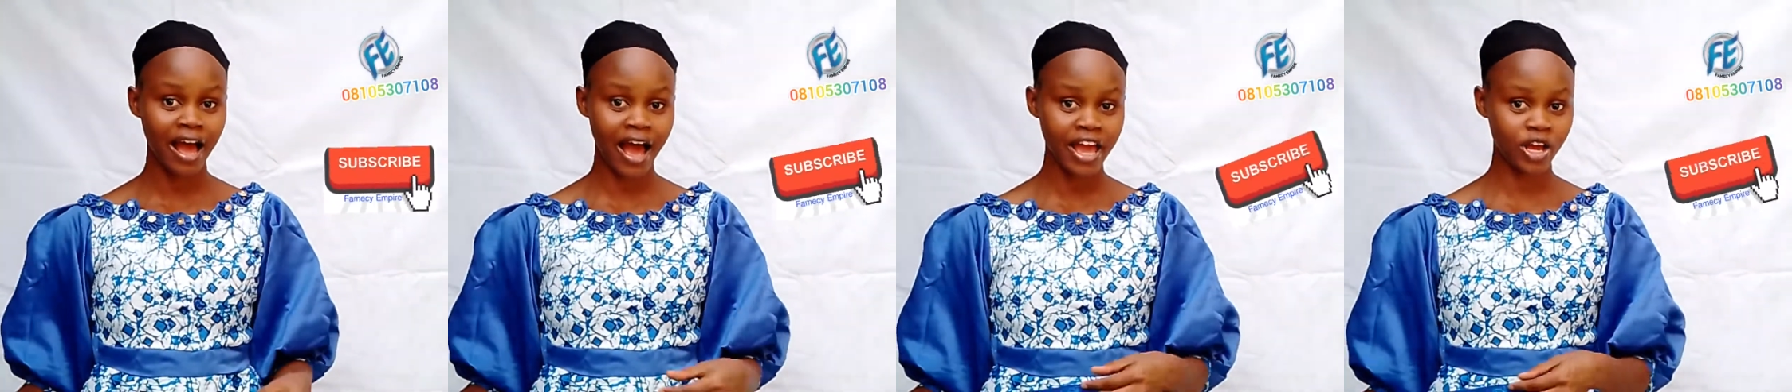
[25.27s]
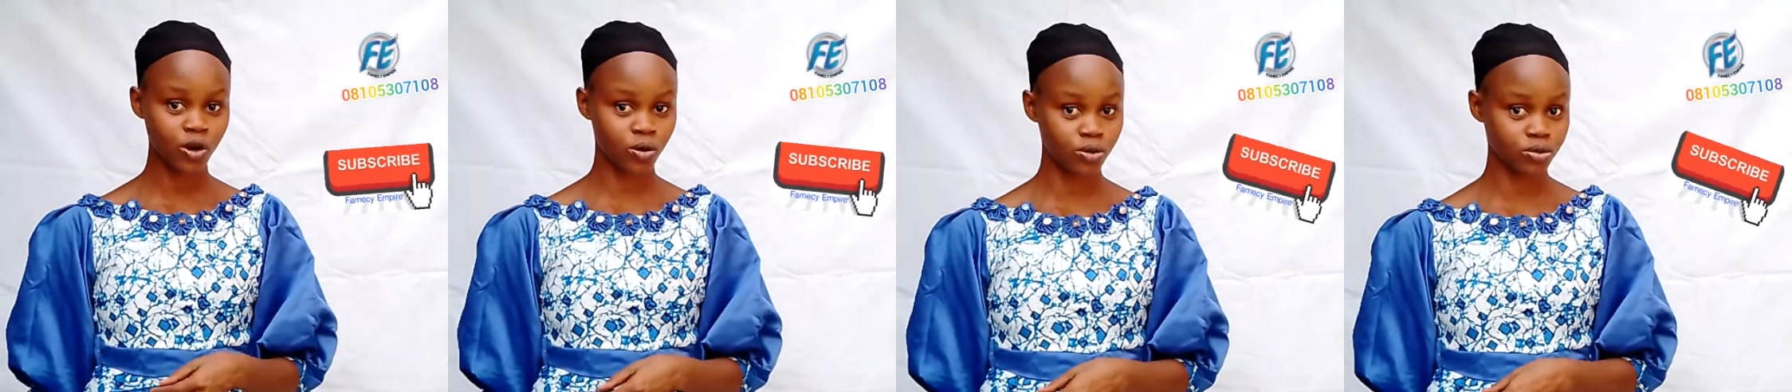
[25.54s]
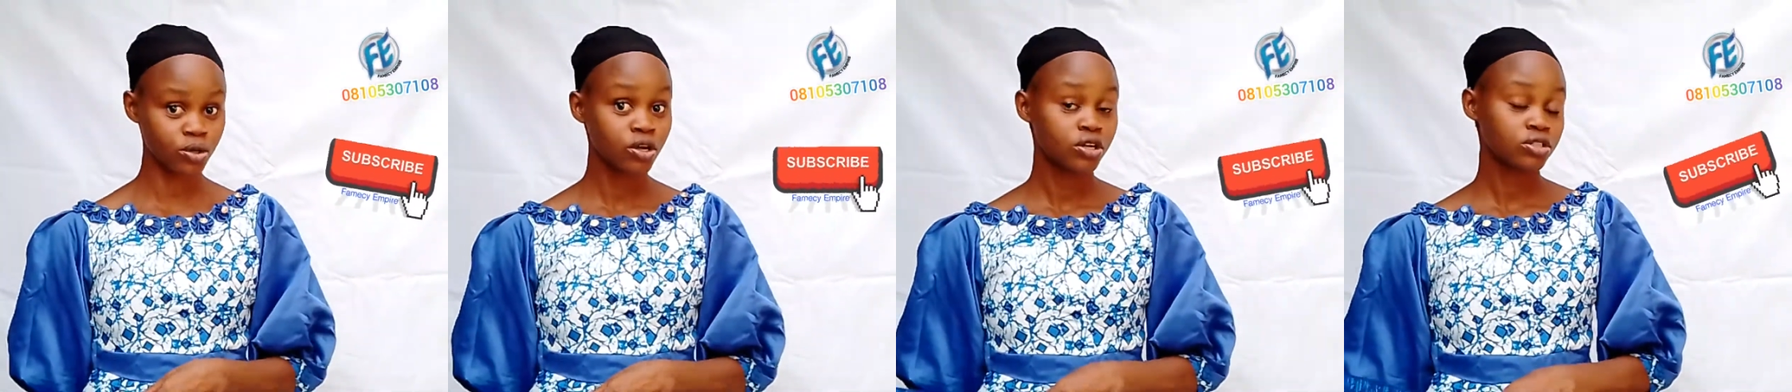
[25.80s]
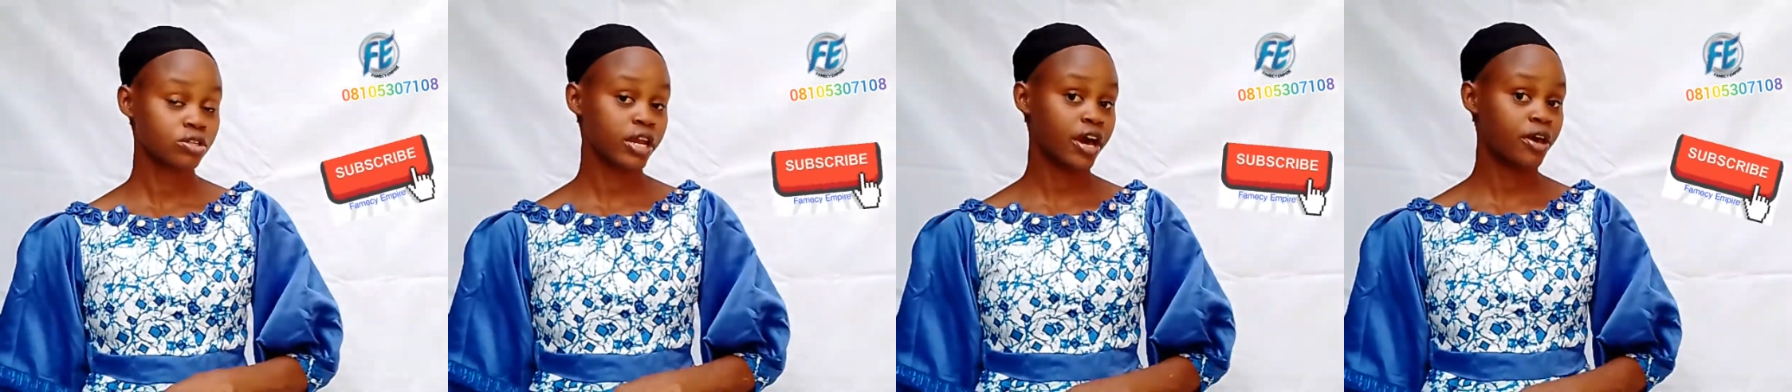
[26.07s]
icon
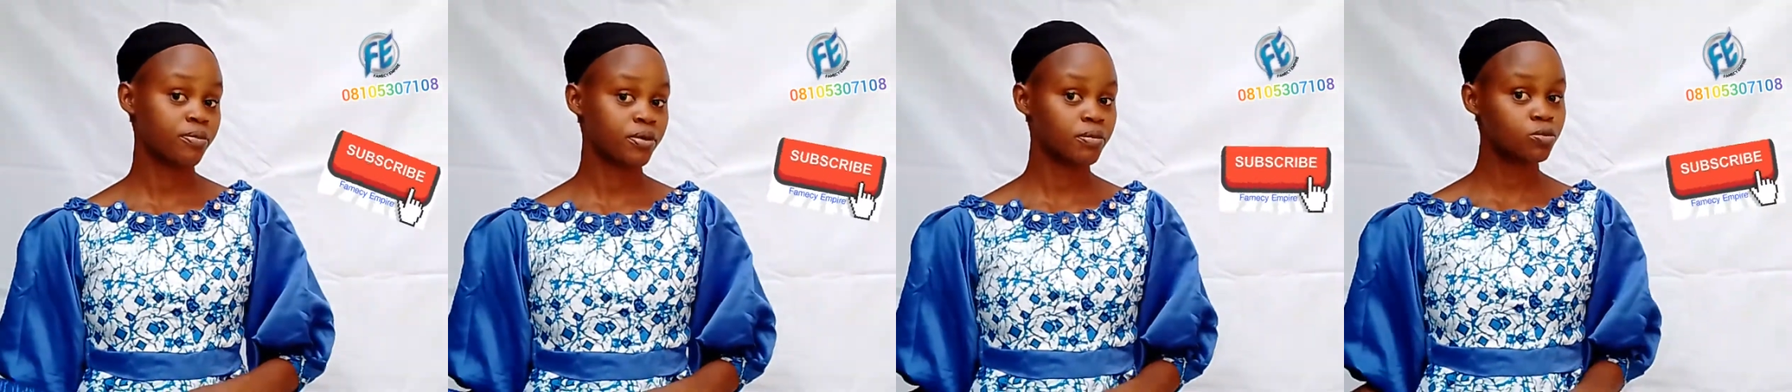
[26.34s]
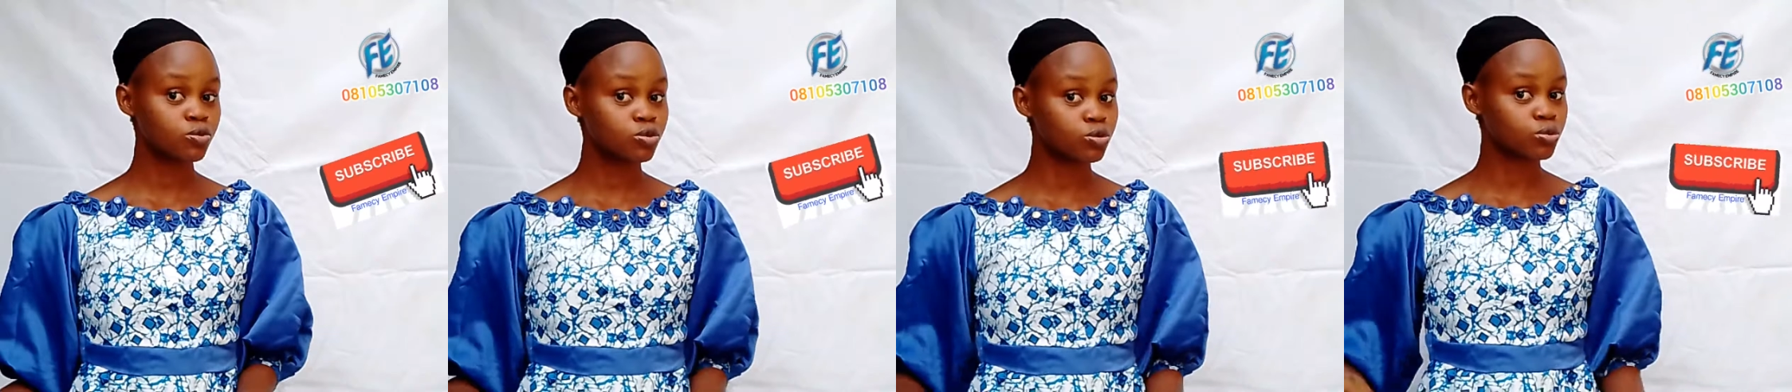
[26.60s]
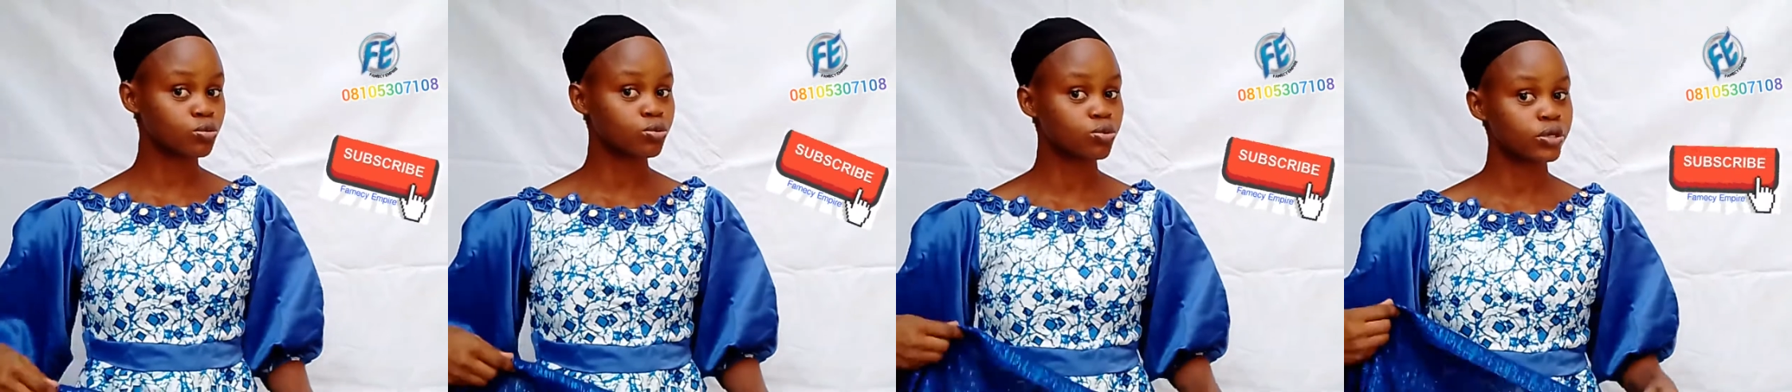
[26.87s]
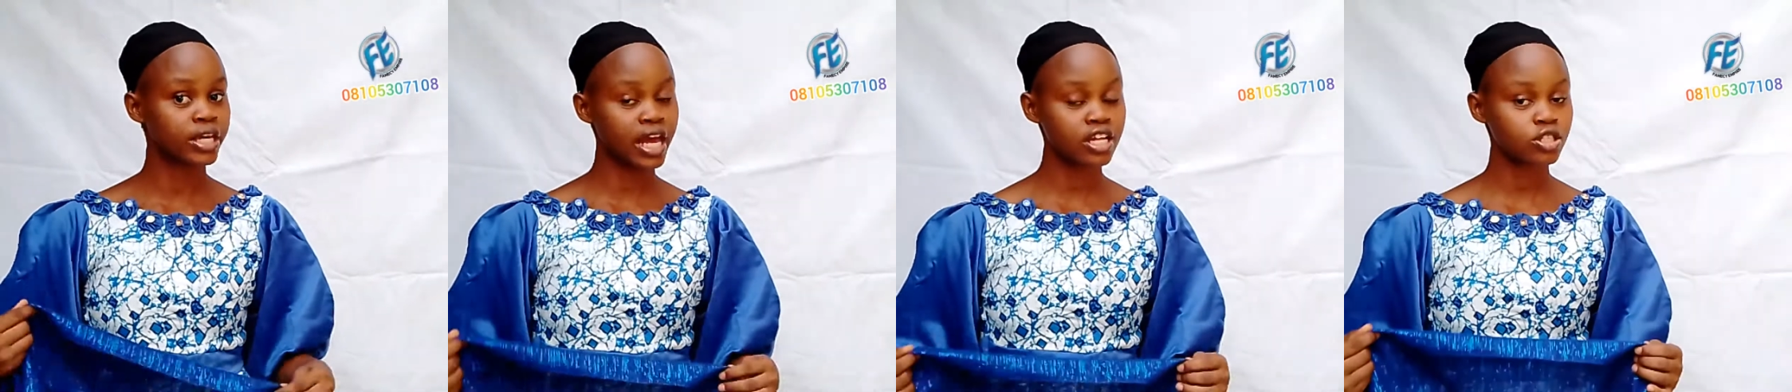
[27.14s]
so that you'll be able to
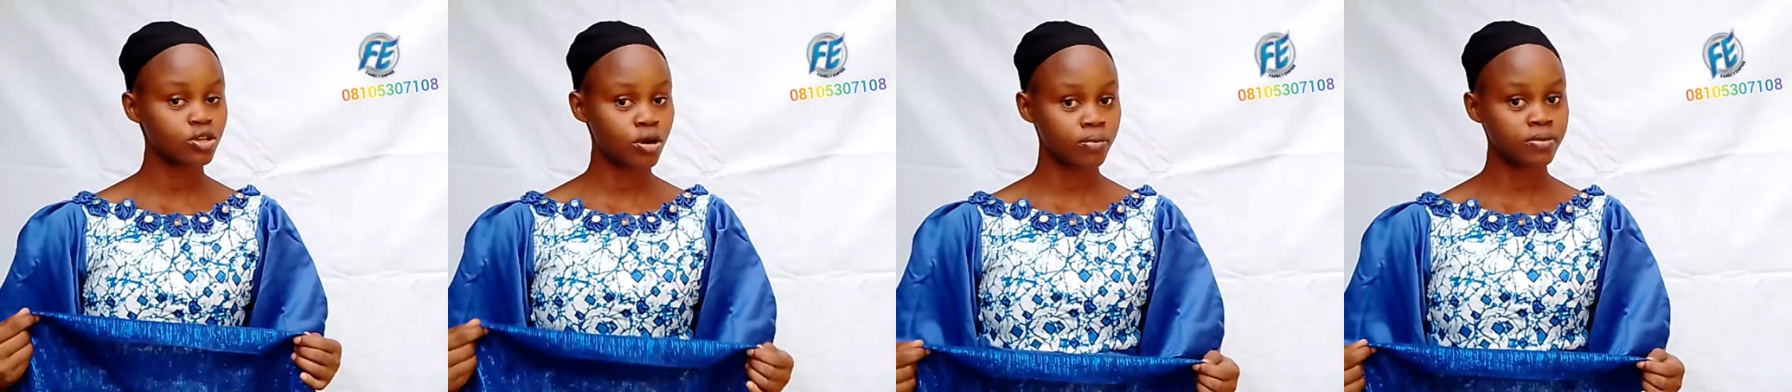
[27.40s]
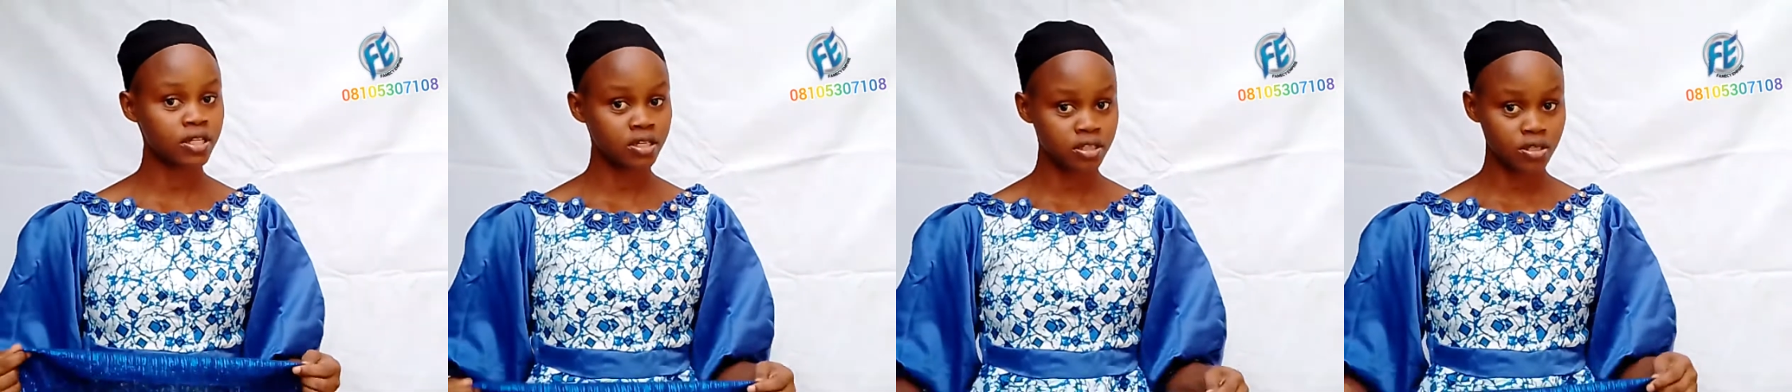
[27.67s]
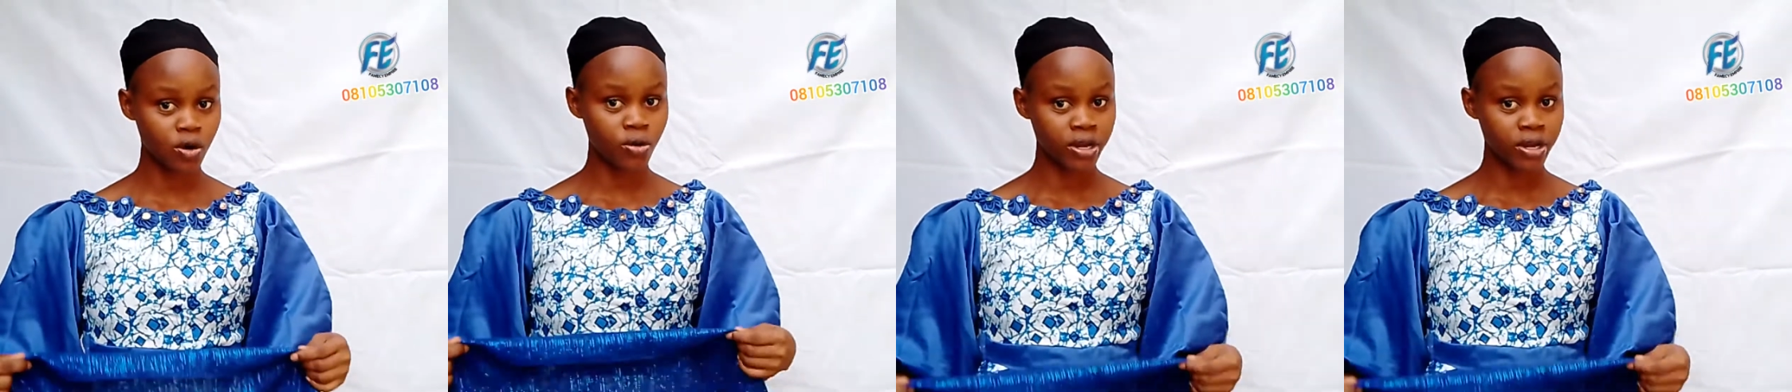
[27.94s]
get updates